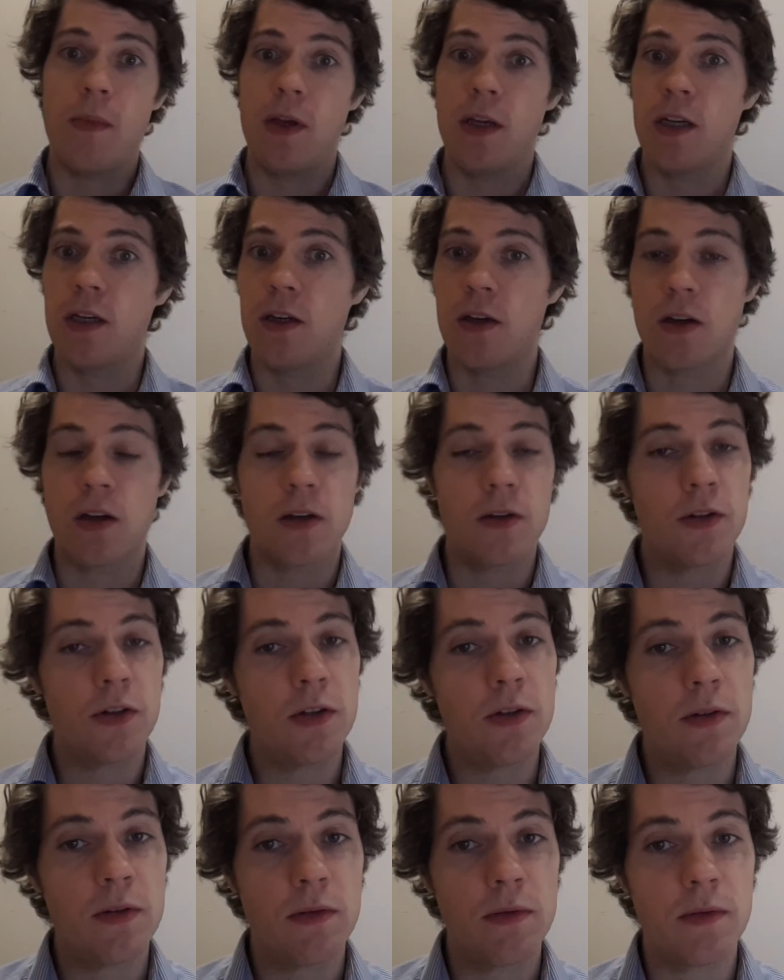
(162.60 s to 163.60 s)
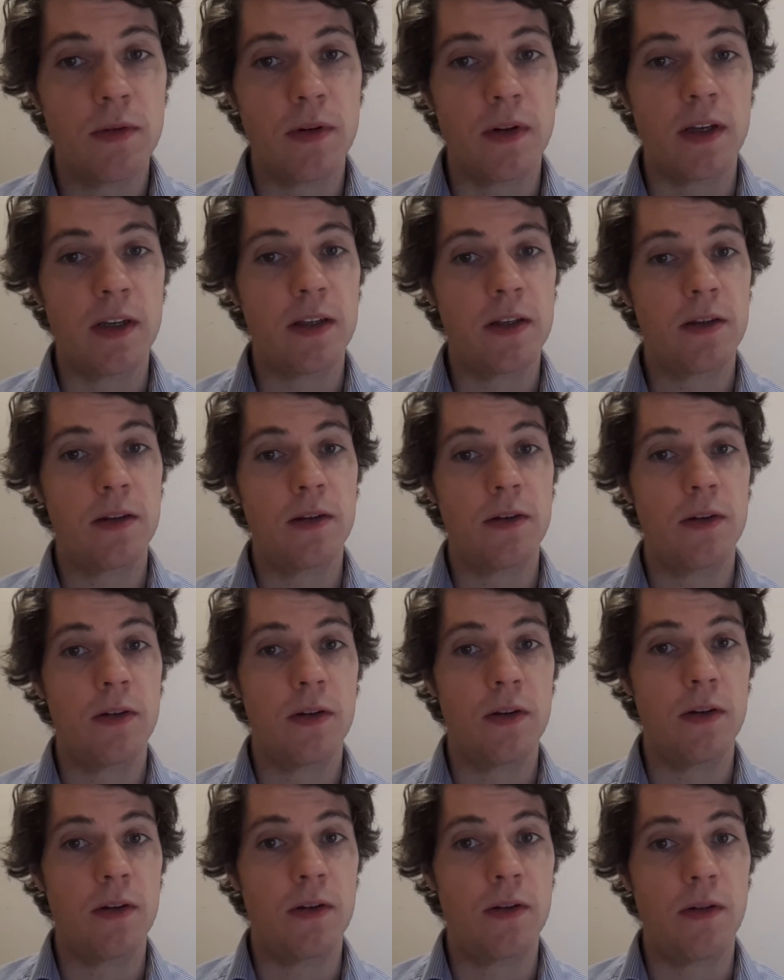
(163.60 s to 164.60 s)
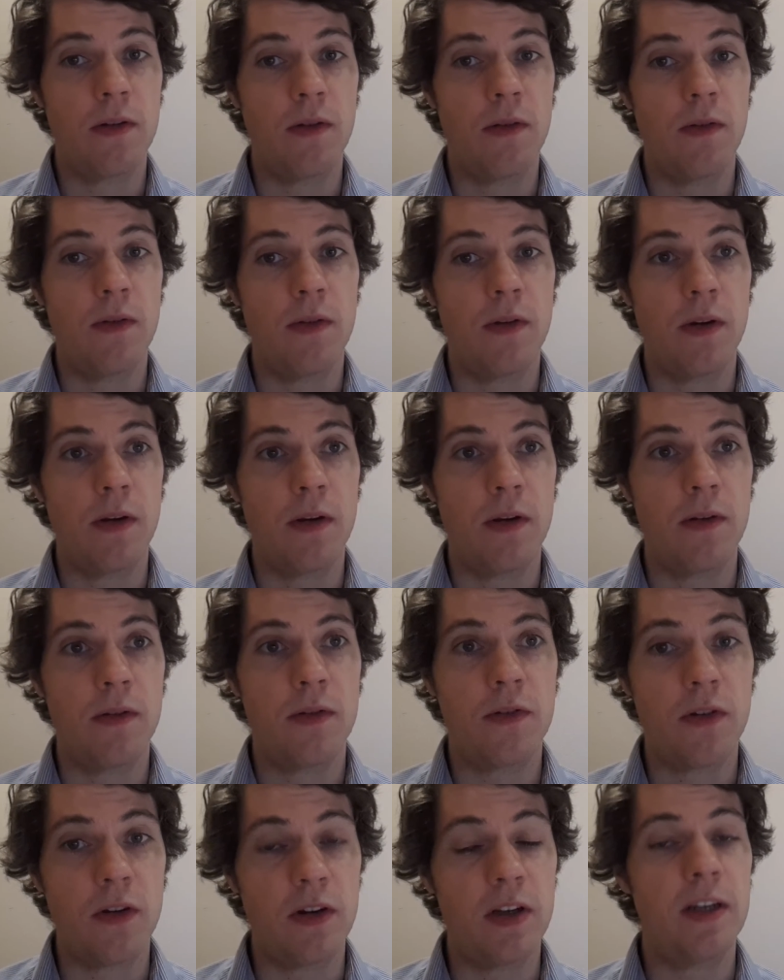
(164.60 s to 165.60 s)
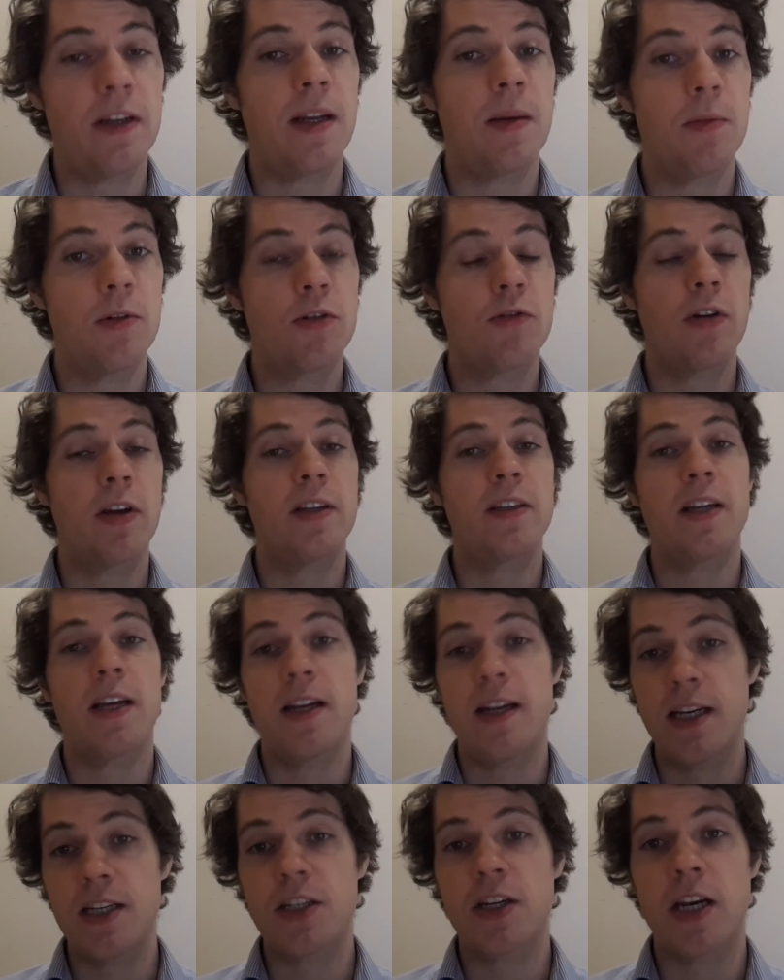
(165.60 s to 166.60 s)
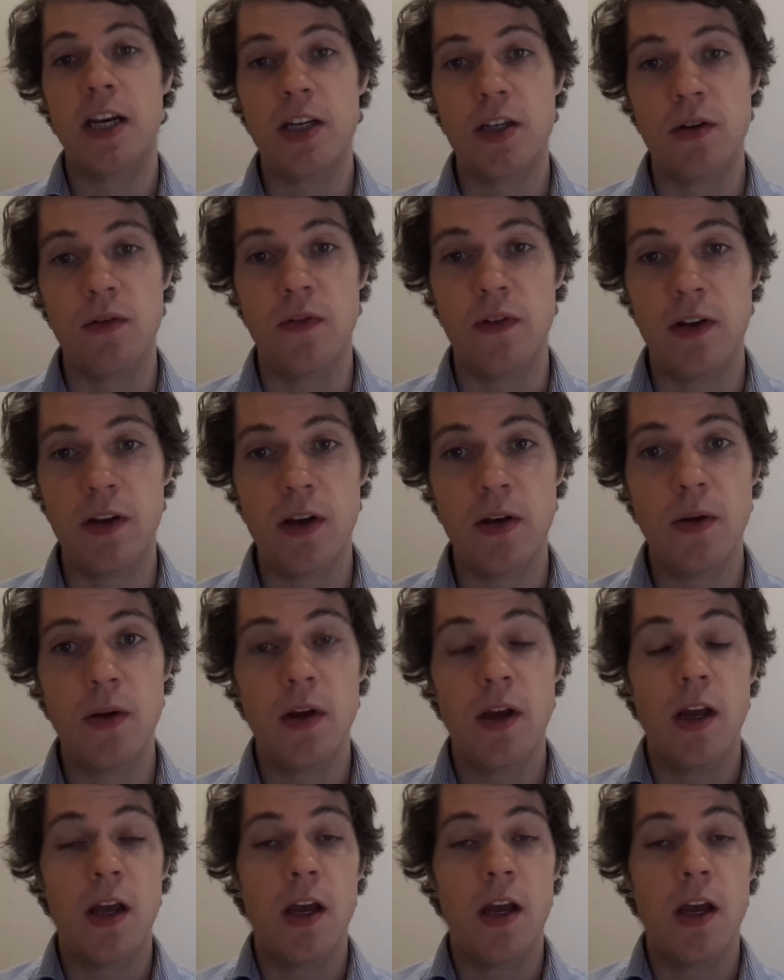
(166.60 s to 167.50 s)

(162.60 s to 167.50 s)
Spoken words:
In conclusion, this study demonstrates that an educational video